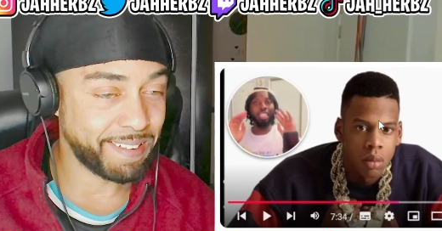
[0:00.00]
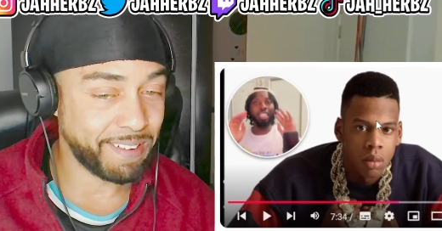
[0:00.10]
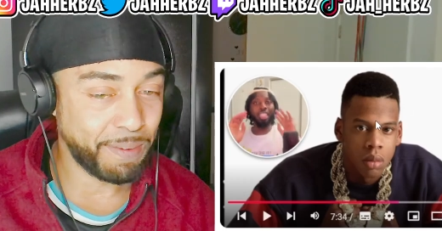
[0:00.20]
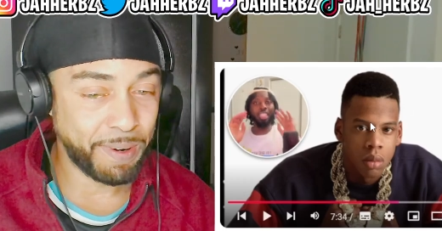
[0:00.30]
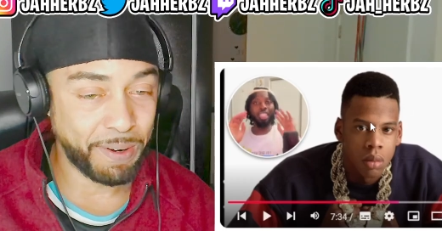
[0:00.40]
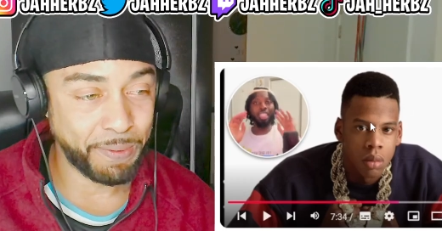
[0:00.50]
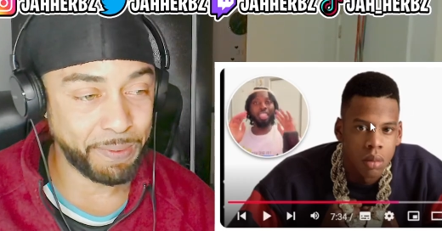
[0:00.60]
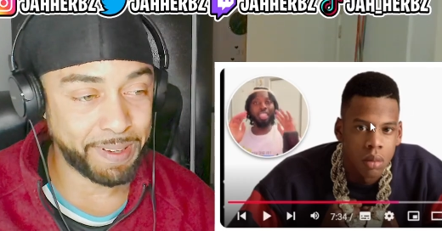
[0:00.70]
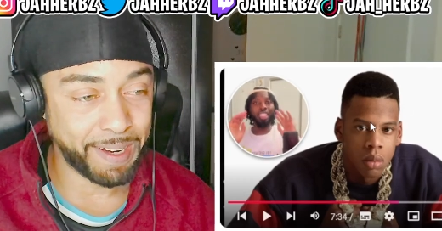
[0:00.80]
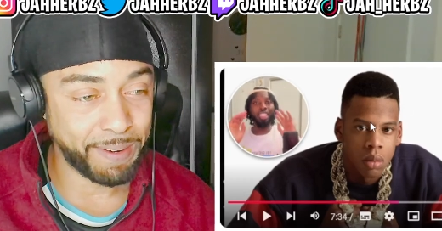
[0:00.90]
Speaker 1: on my own
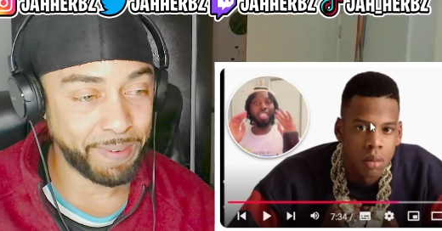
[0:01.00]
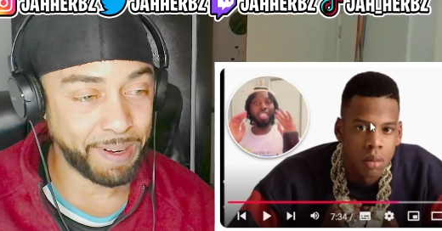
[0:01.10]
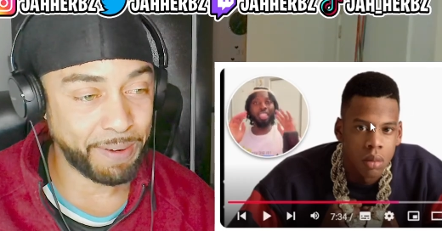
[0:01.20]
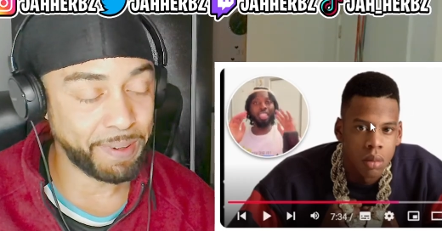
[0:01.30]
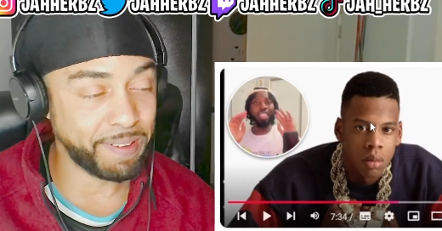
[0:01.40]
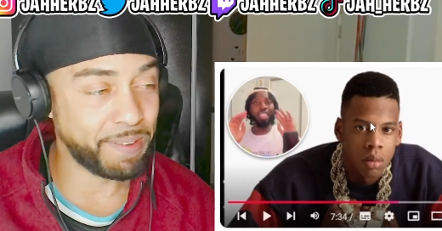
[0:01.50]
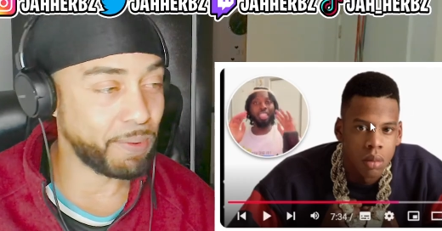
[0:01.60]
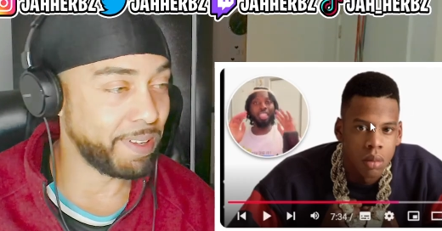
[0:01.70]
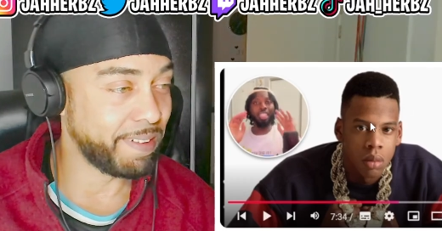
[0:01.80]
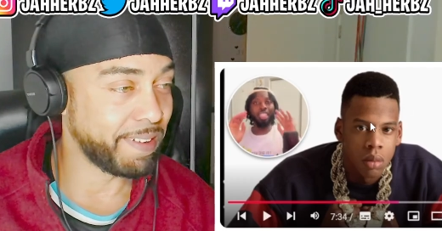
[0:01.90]
time. I want to see what
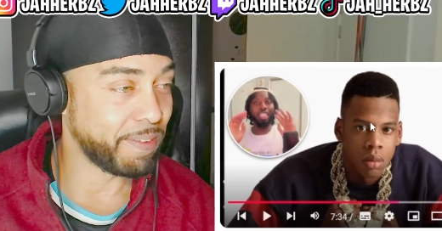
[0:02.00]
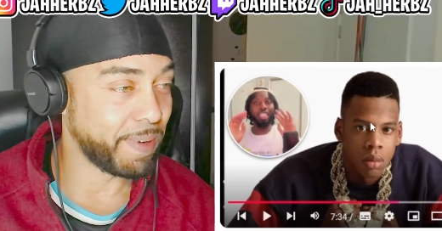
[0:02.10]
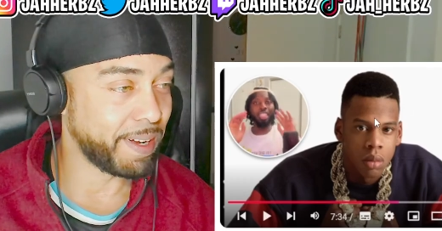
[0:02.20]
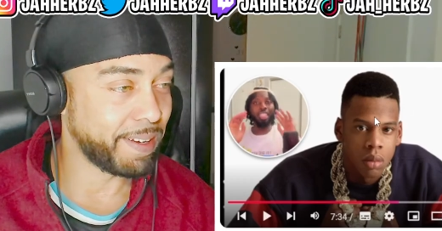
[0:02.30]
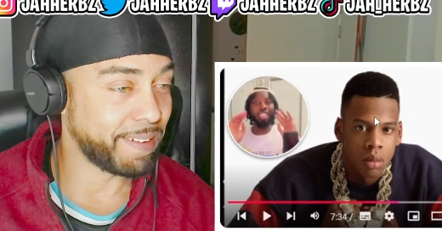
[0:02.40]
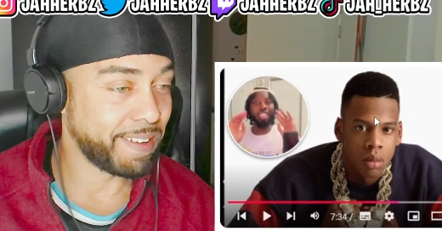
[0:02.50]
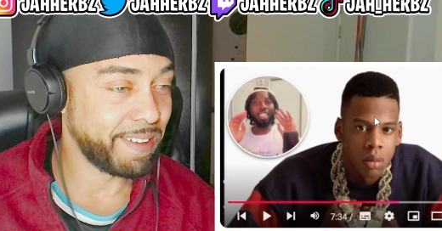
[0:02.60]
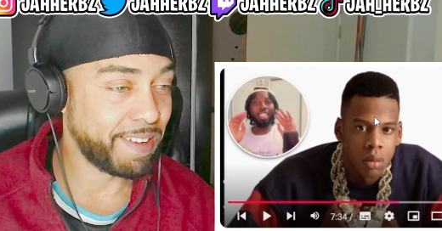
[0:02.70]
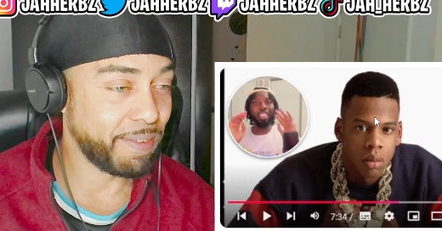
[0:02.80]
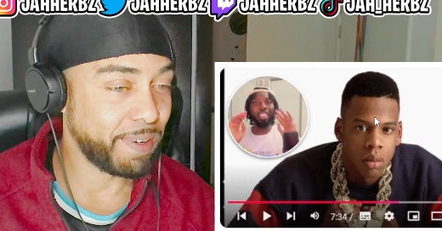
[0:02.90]
he says about this because
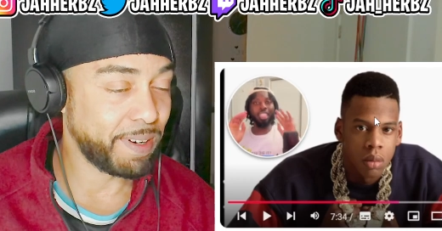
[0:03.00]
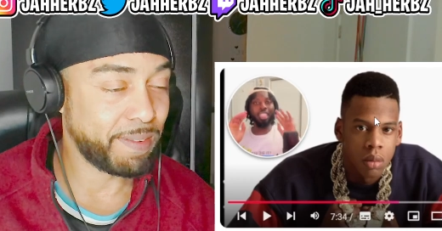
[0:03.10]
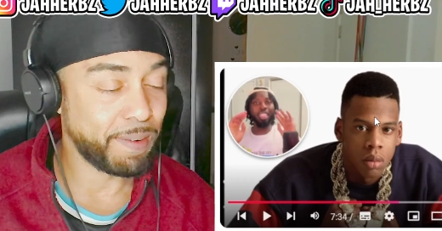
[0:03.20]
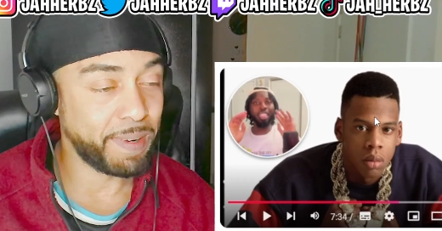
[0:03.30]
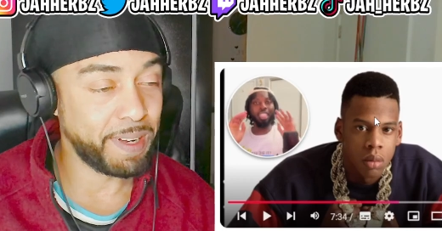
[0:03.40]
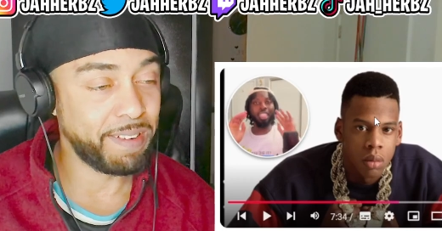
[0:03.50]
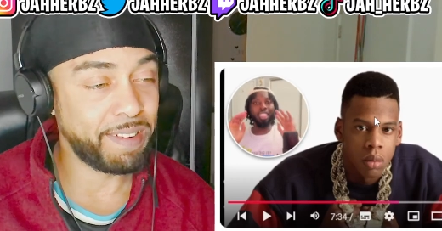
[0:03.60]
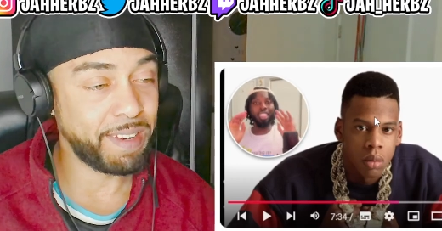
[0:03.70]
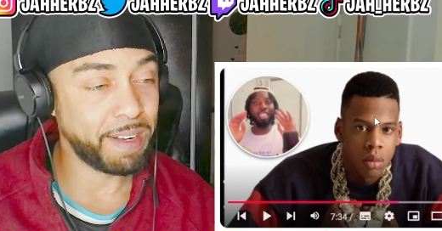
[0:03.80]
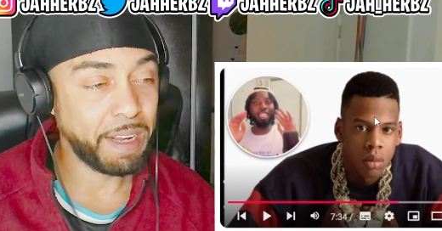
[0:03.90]
he's covering in some
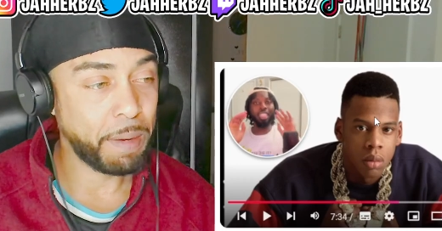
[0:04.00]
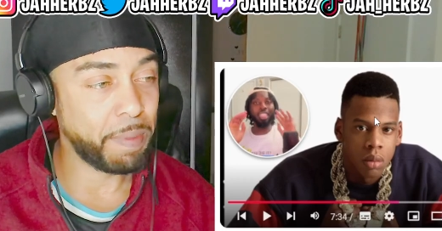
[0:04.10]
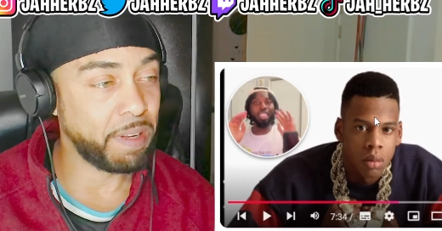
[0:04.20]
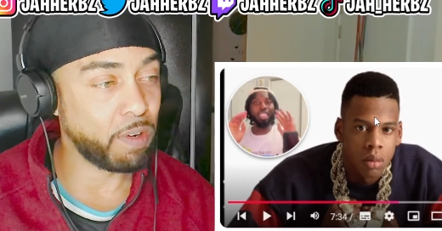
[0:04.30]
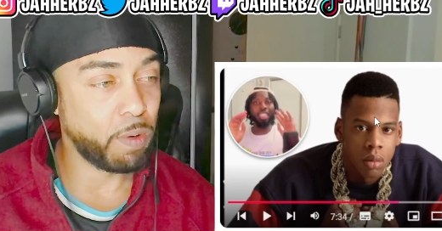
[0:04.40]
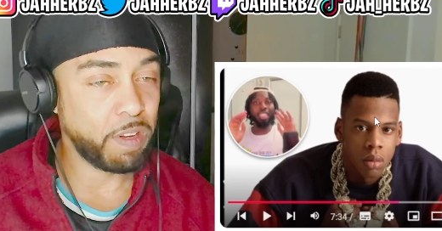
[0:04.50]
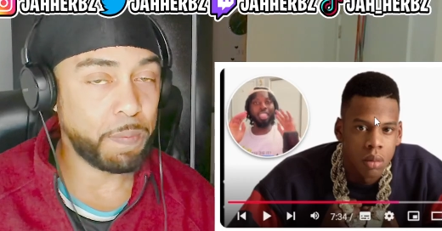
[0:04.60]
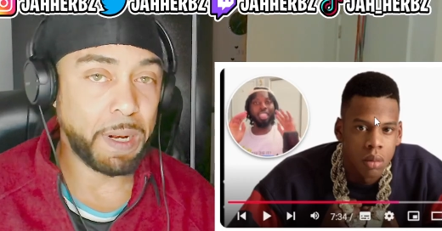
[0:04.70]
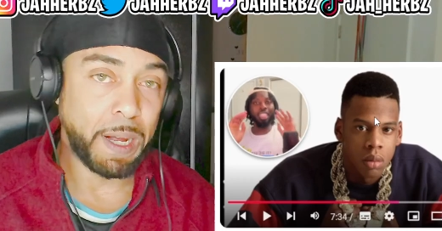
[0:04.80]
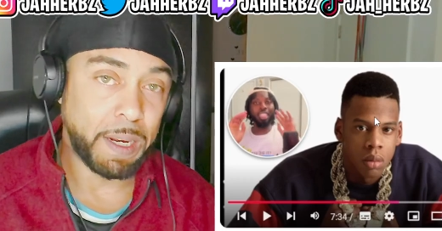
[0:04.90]
issues. But he's always
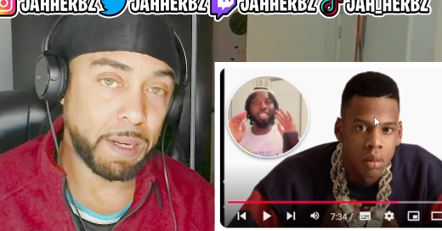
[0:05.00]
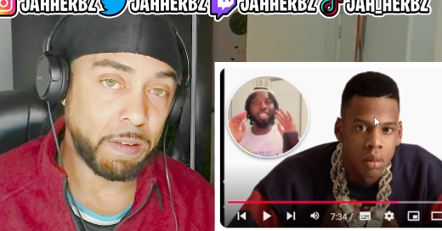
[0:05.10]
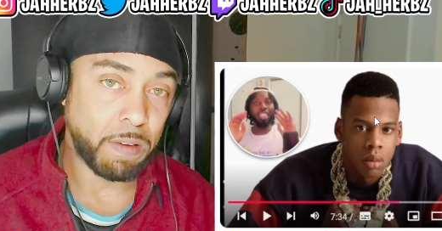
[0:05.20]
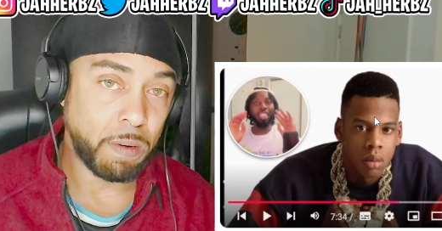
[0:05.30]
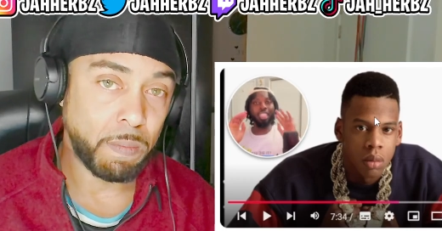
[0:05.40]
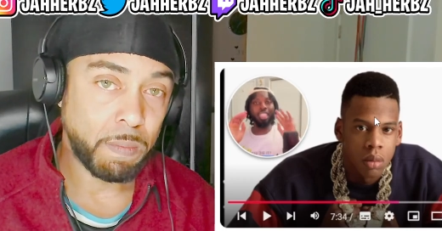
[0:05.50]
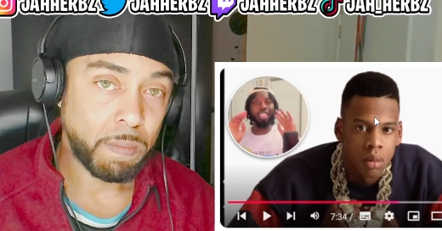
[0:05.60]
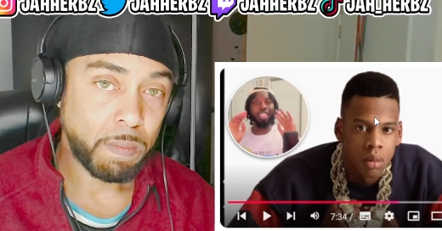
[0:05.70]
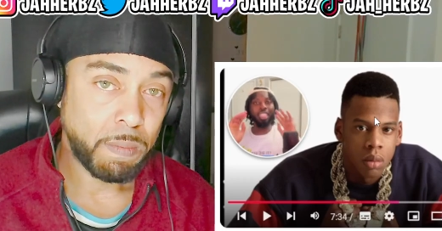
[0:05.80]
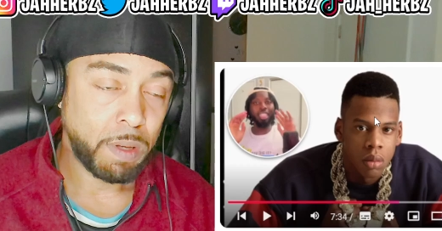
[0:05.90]
been like this though
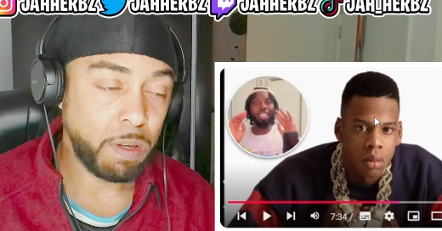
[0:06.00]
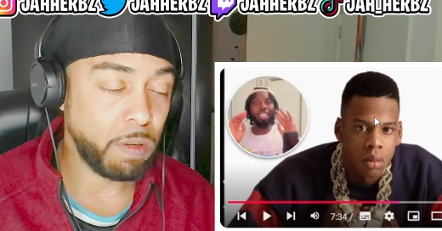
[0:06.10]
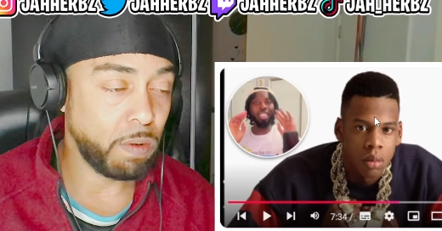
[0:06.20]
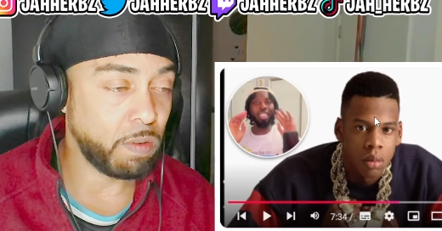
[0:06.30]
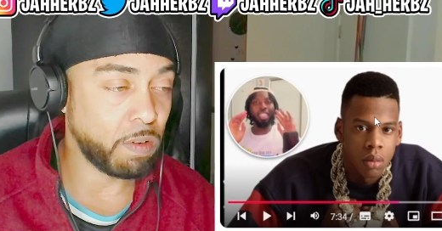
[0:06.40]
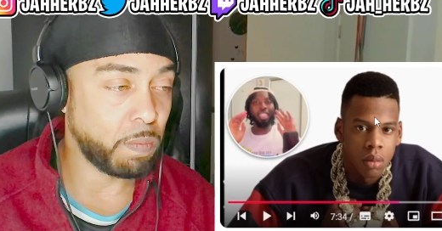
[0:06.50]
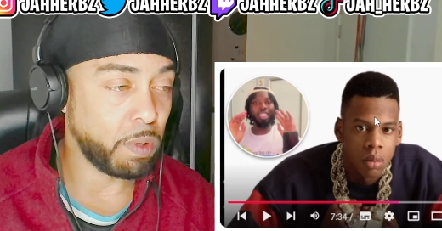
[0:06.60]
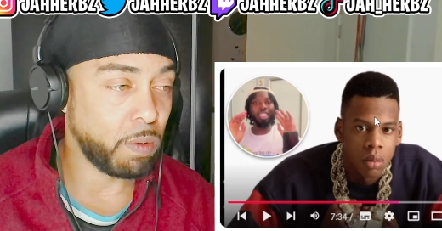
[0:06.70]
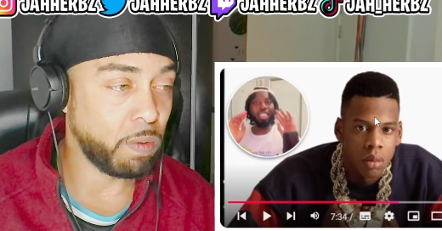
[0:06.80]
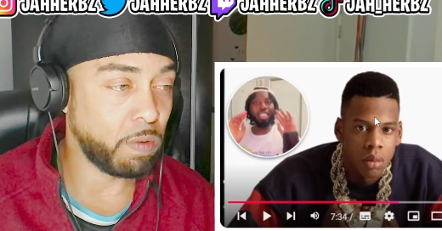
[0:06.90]
use,
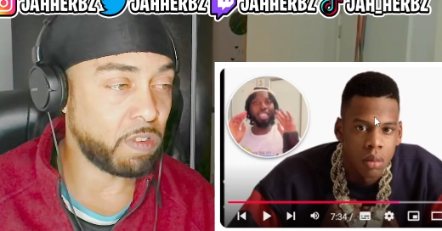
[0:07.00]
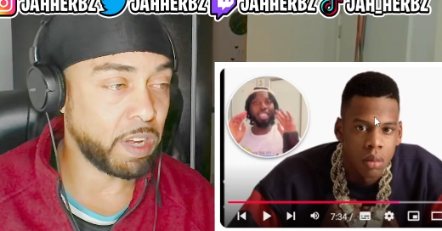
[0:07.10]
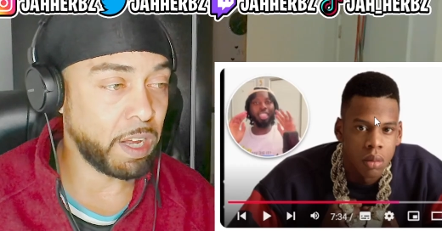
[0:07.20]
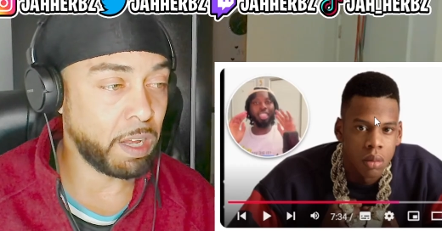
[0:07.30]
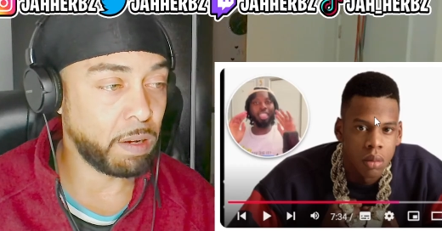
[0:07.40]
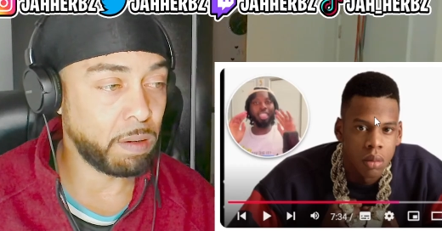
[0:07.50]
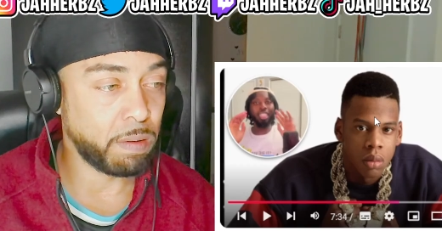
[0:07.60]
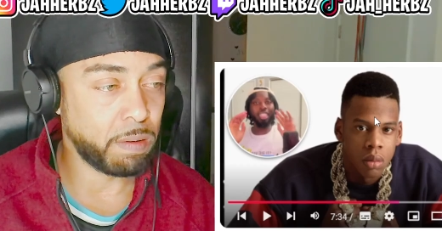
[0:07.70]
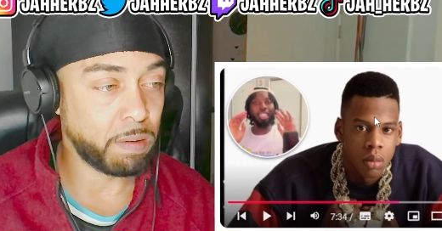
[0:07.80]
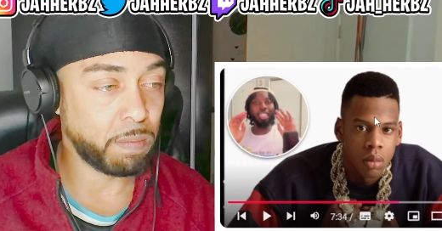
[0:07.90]
abuse, sell,
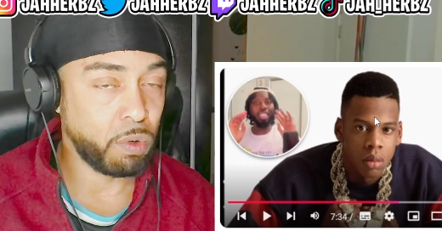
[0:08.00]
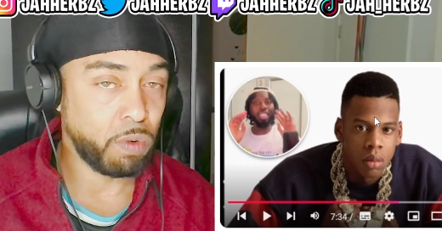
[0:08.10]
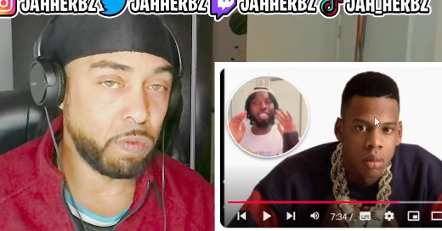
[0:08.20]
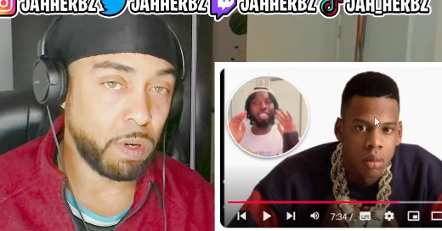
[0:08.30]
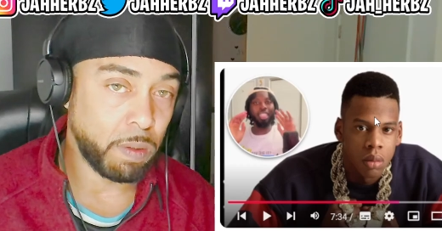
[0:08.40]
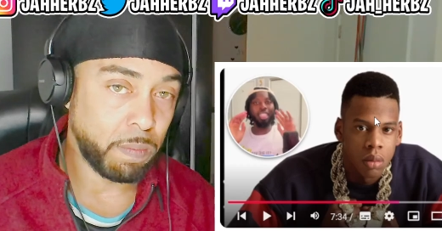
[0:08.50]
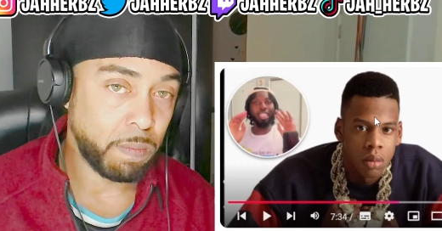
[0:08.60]
move on.